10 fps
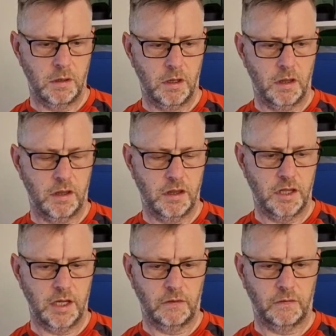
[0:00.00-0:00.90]
I
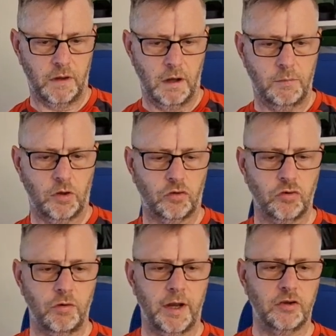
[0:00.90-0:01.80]
think so. I'm not
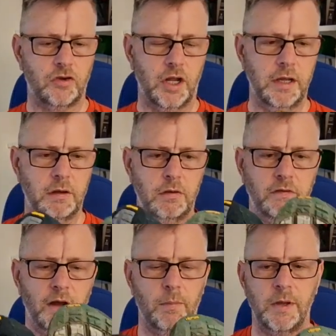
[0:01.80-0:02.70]
sure actually. You
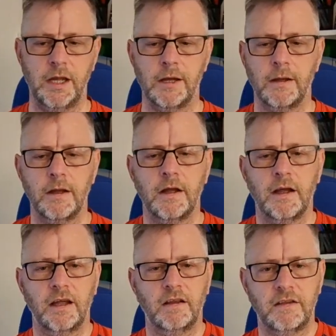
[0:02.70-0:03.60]
tell me.
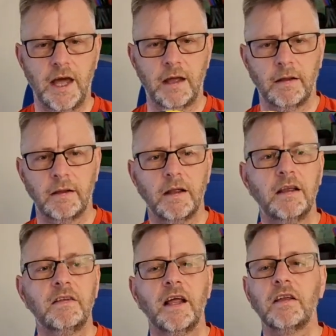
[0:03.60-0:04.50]
Is that
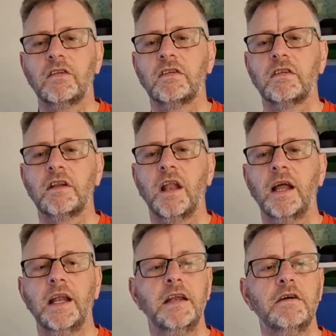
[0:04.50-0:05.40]

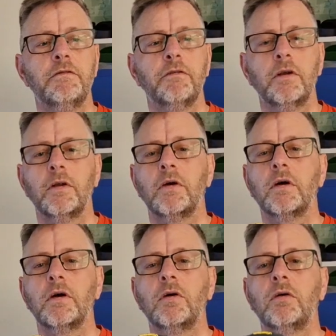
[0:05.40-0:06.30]
slightly different,
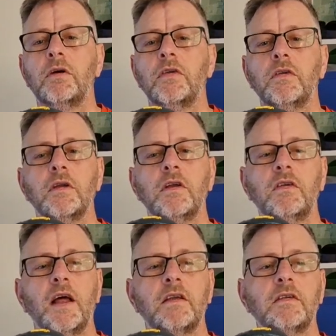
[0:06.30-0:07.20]
or is
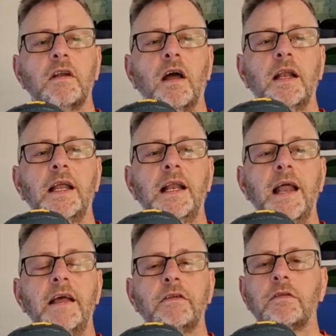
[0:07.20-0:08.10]
that slightly
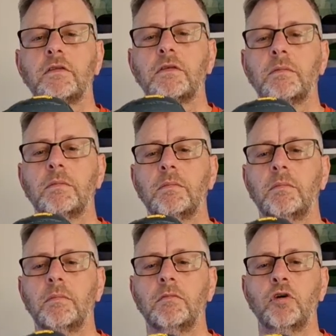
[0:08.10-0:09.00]
less
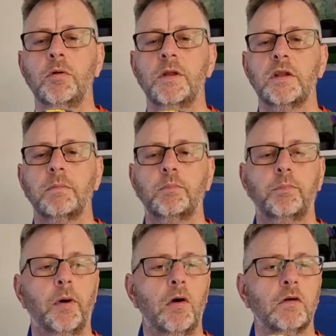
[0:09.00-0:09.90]
room in the
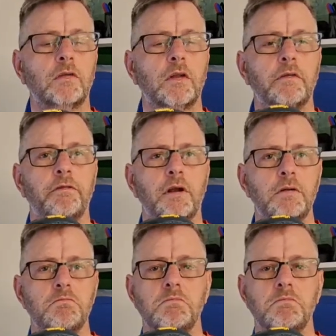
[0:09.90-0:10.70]
box at the front?